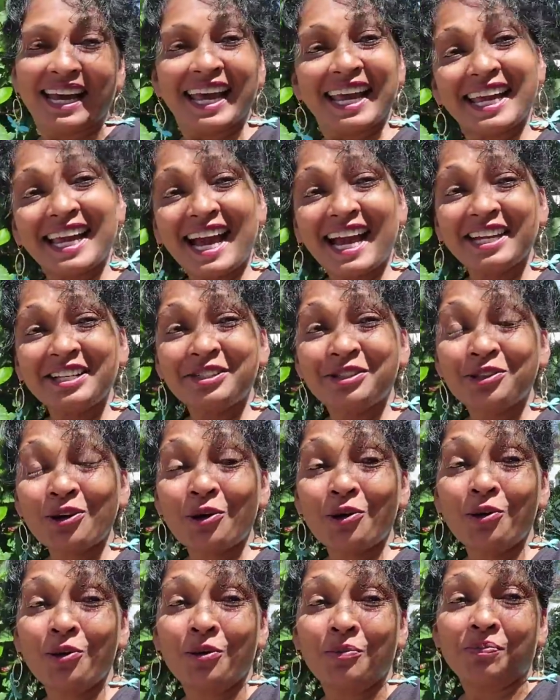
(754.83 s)
Hey guys,
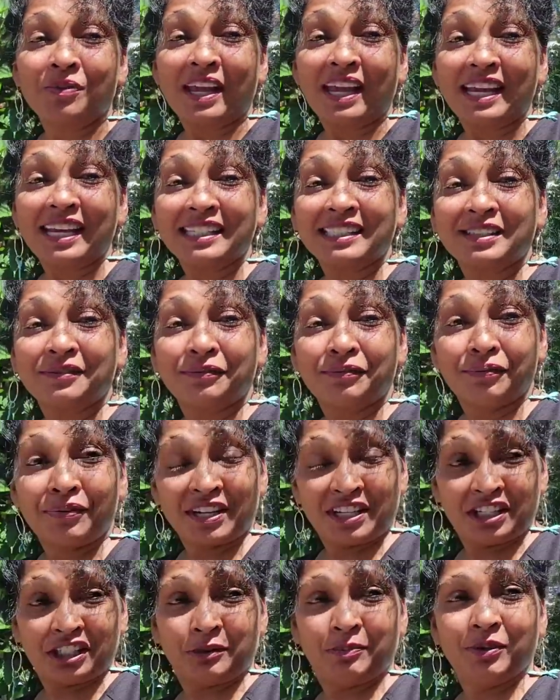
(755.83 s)
so it's
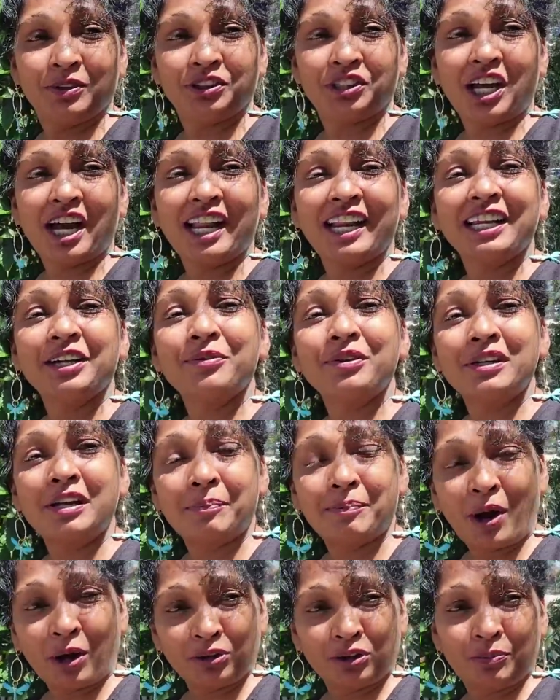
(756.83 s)
finished bonjaling. We're
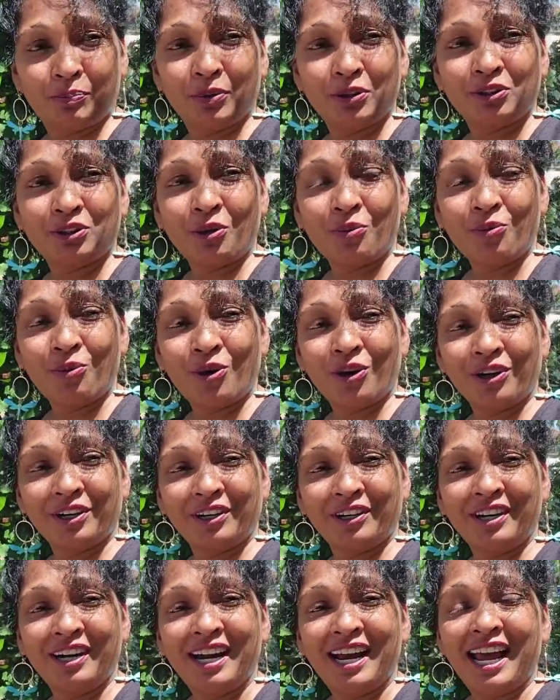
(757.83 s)
about to put some
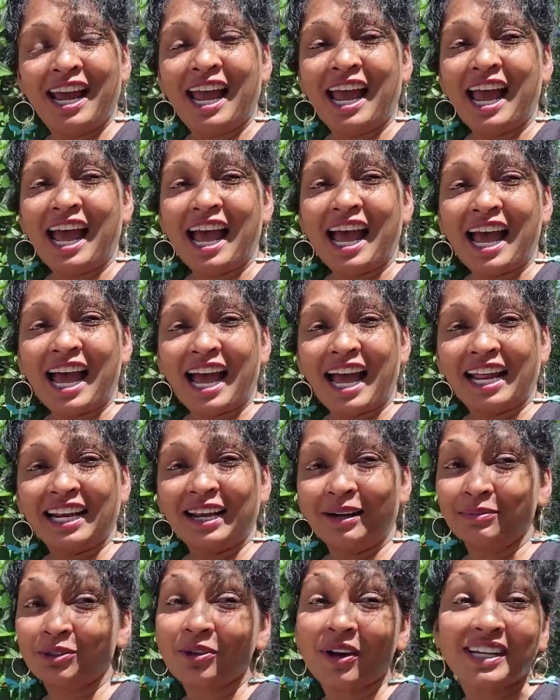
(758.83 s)
water
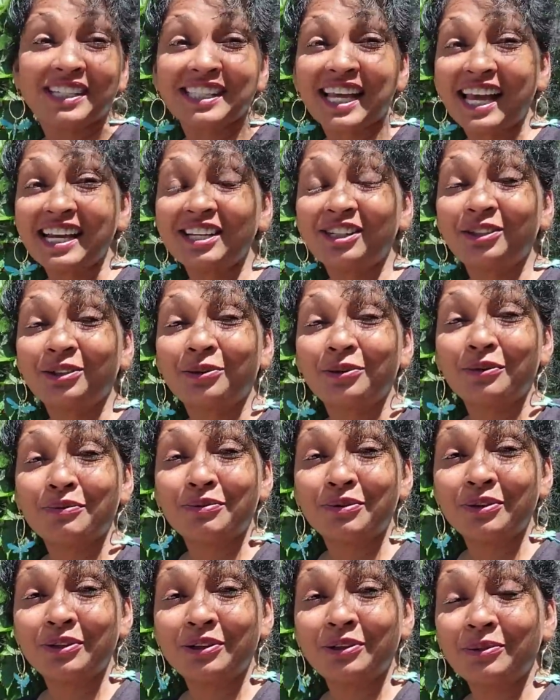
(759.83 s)
and I'm so excited to cook
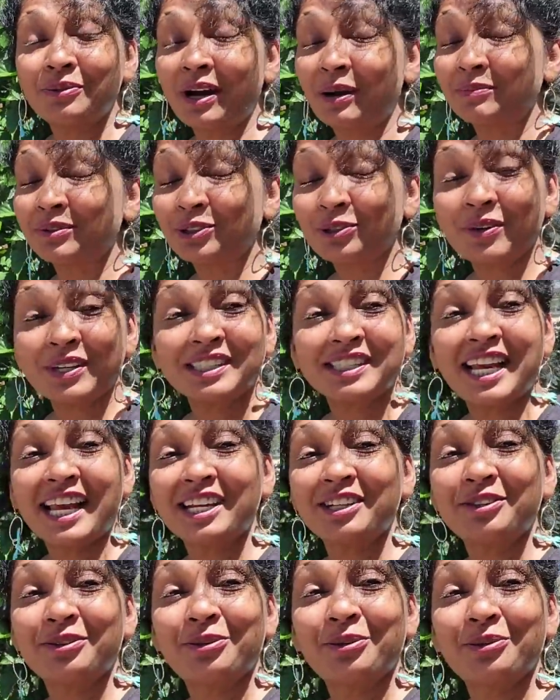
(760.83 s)
for you. I'm so
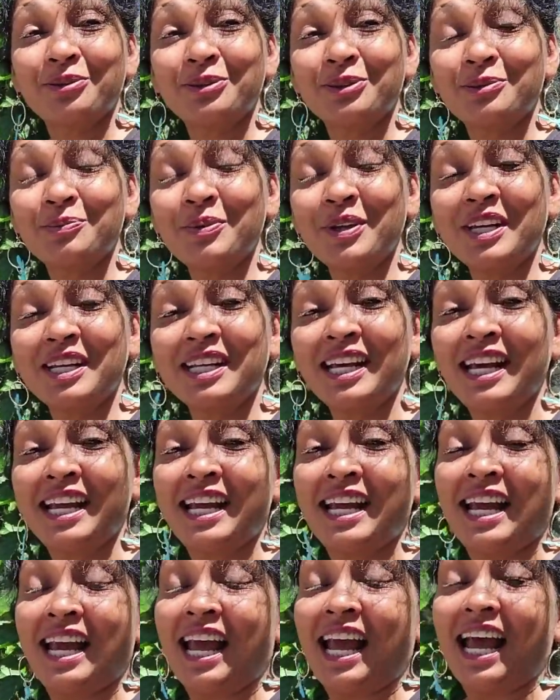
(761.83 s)
excited to cook this meal
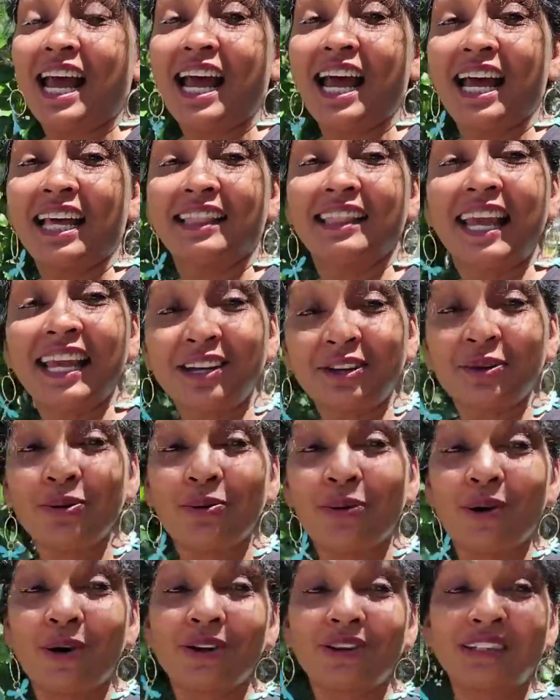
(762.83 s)
and thank
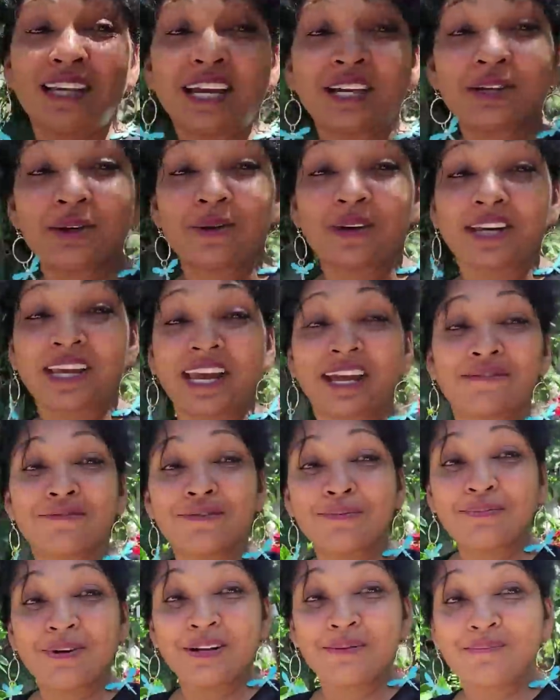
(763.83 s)
you all. Thank you again
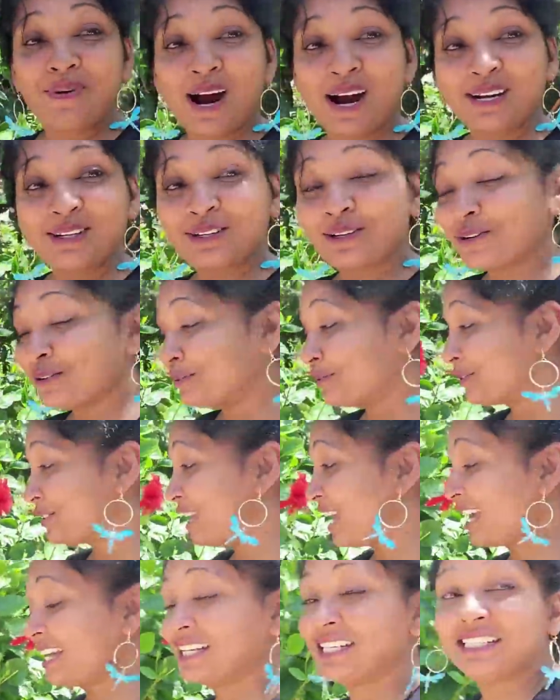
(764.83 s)
for being part of
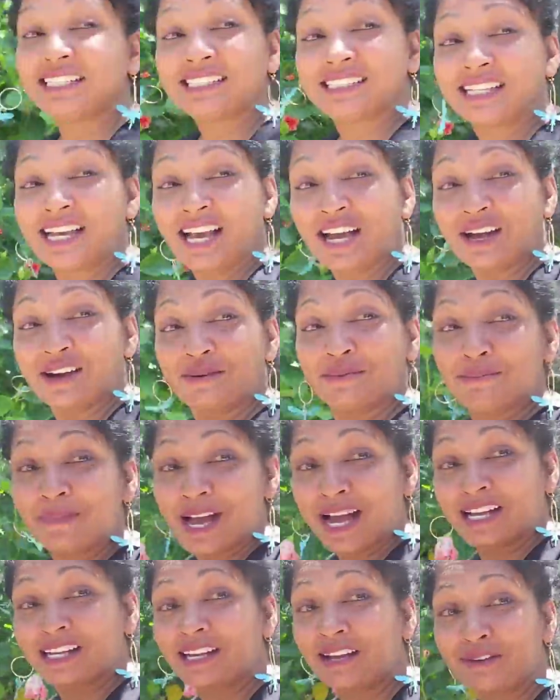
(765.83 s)
Sandy's um,
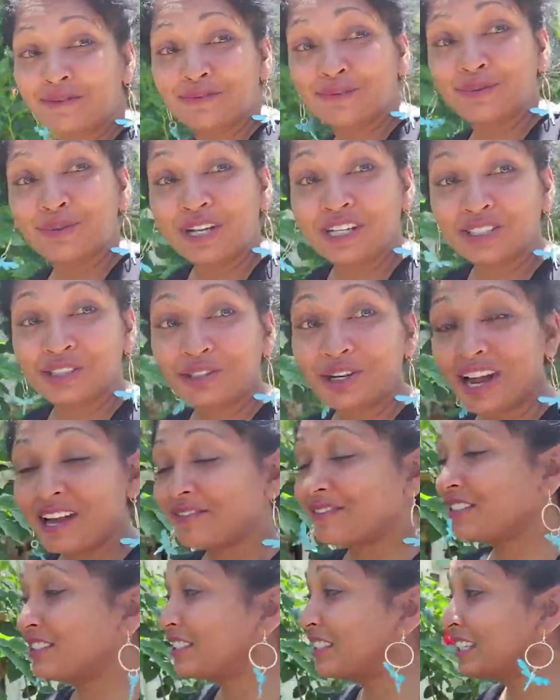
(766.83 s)
Backyard Food and
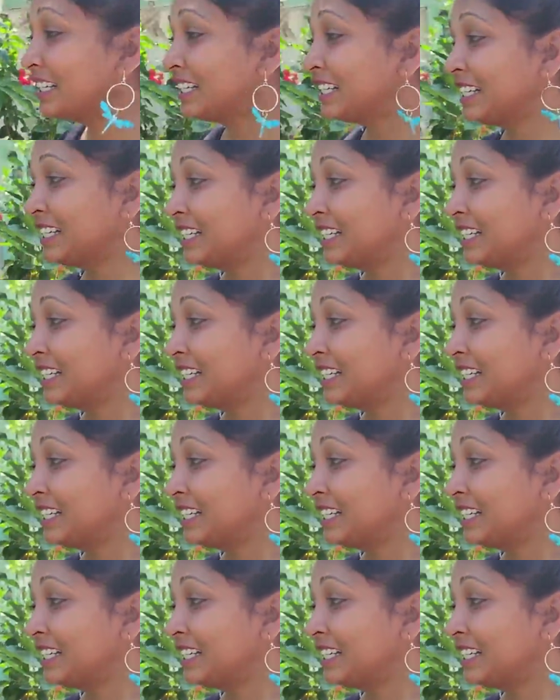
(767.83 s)
Travel.